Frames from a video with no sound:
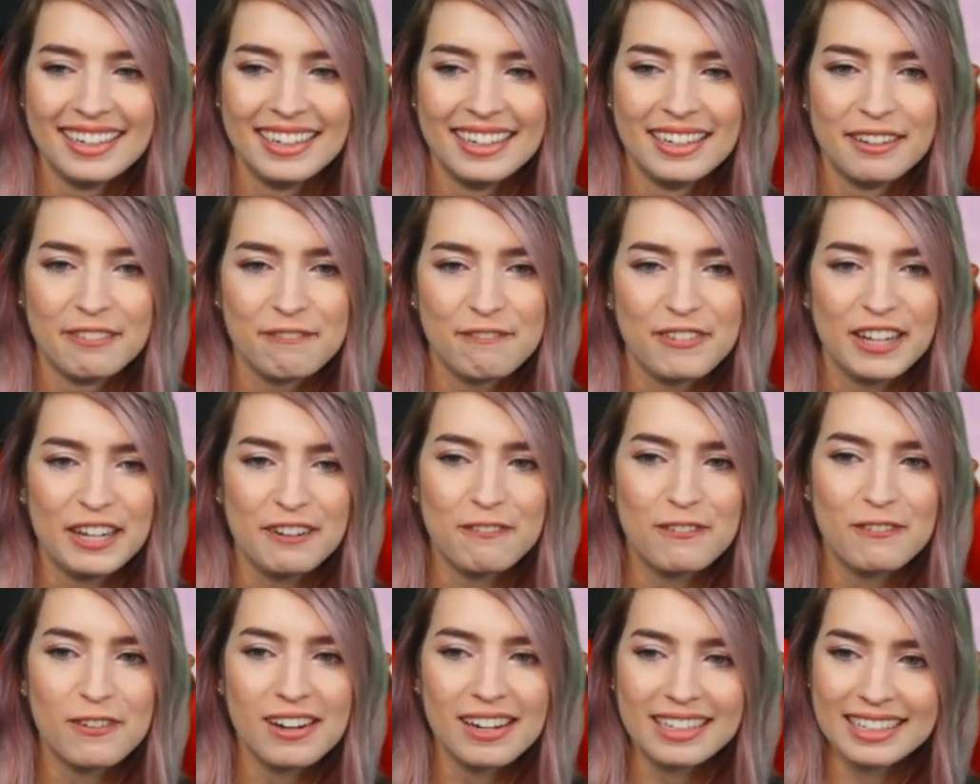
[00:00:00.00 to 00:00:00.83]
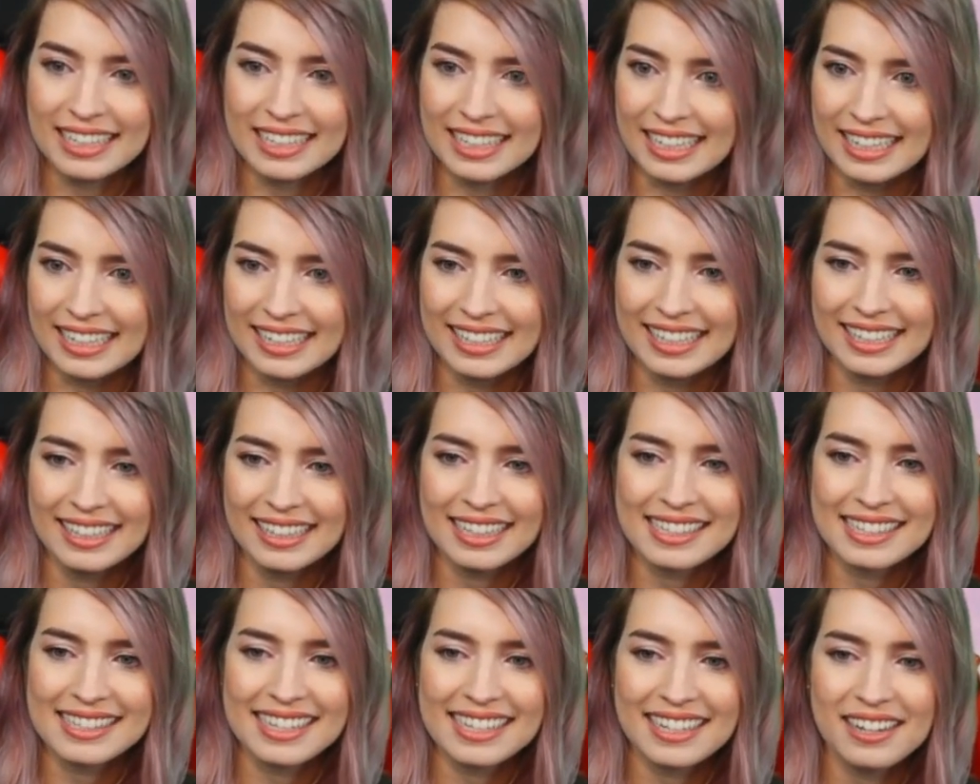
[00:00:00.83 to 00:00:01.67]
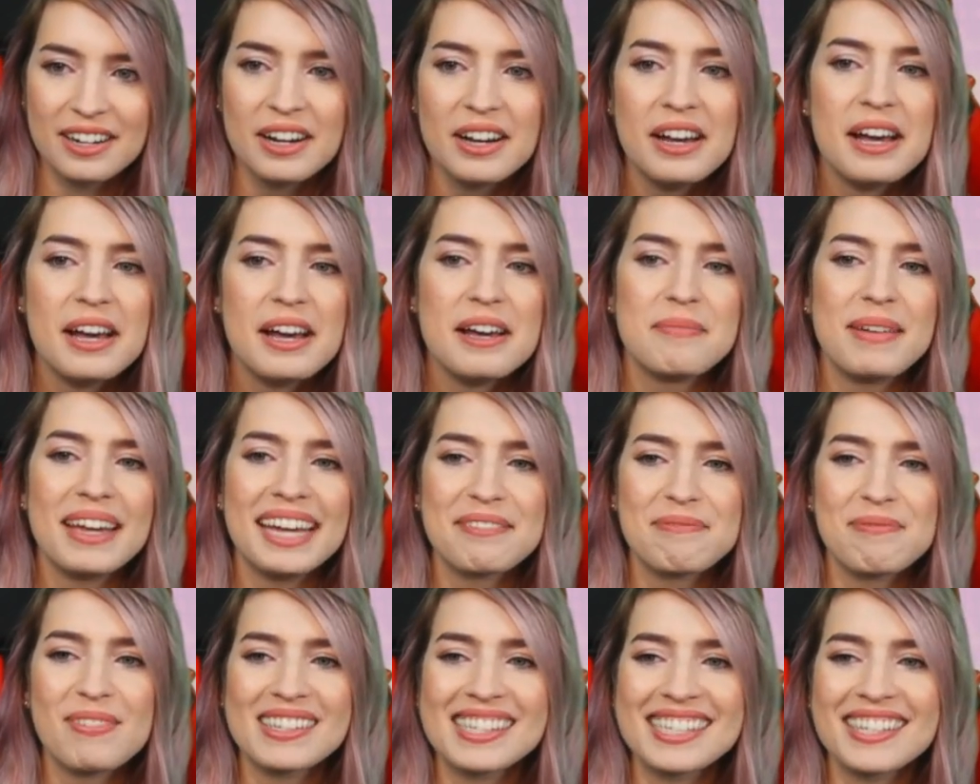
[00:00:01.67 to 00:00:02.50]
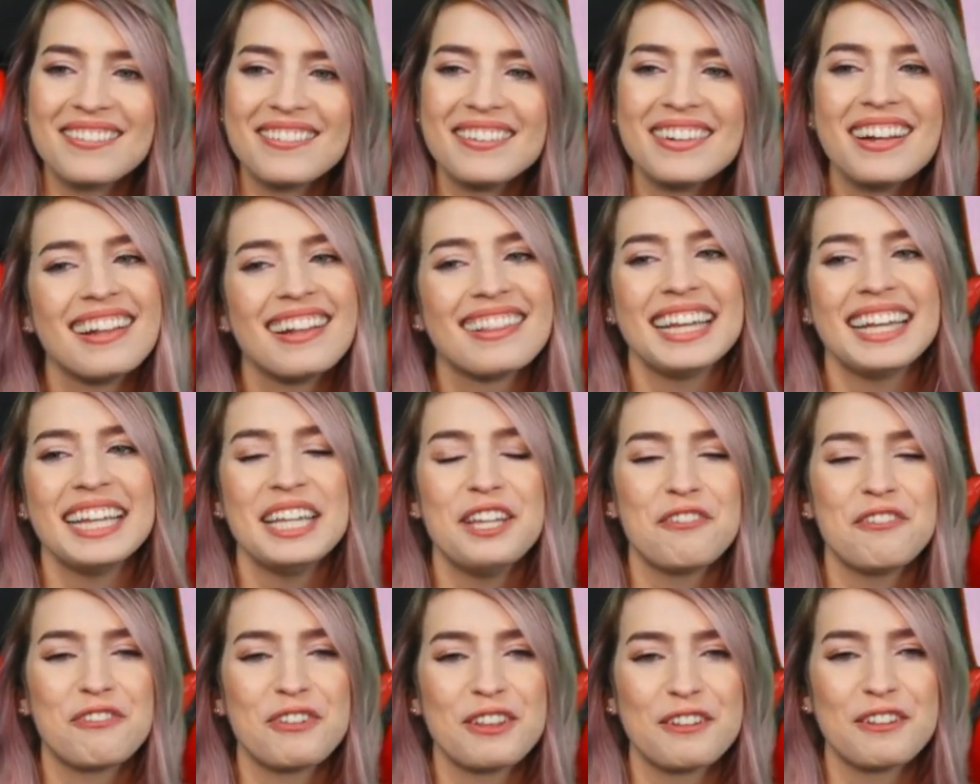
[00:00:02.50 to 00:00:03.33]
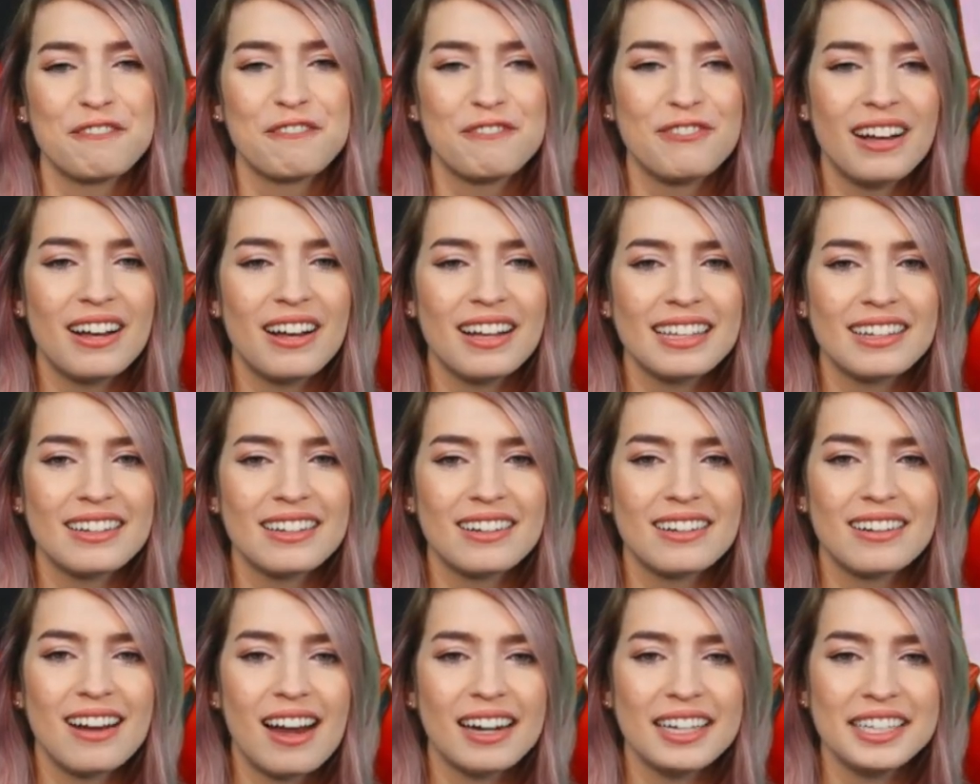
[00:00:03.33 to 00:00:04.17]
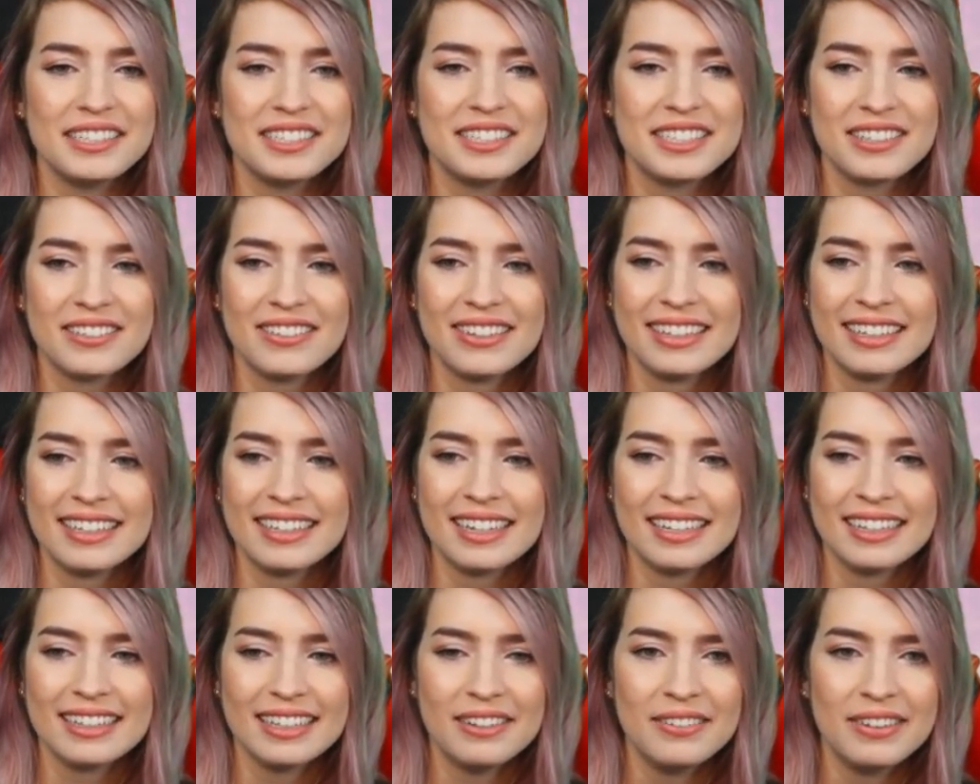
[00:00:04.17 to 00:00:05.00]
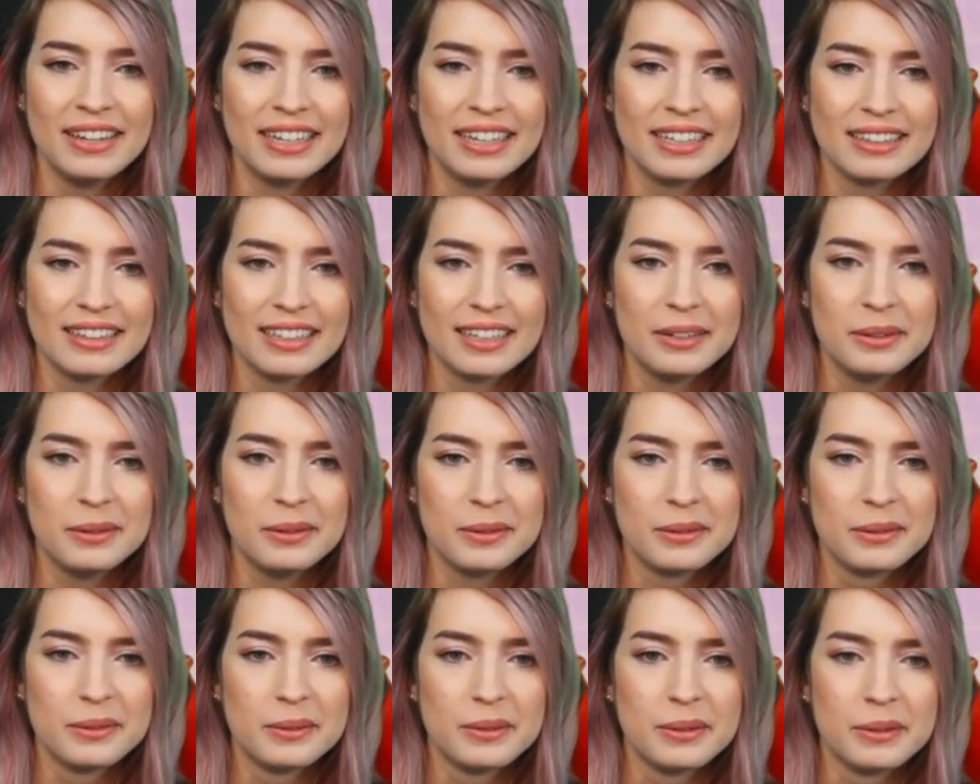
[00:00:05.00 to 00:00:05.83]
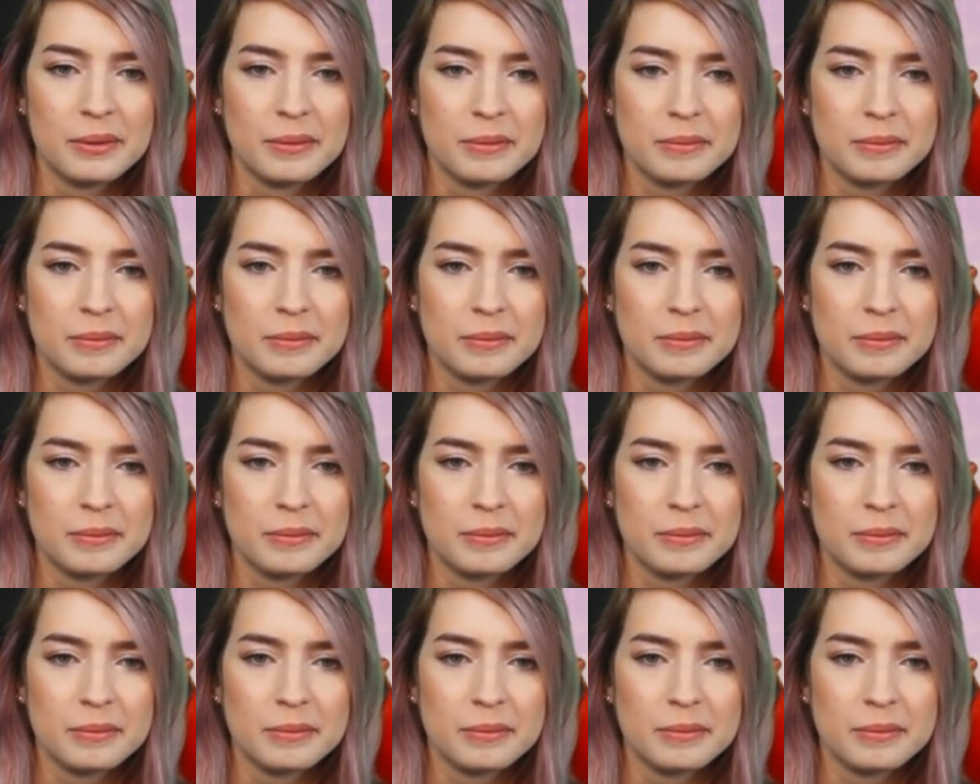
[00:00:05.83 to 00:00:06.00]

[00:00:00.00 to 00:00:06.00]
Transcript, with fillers: Feed for a Kiki. Let's go. Pimp, what's going on? Thank you for the follow. How are you doing? Hello, hello.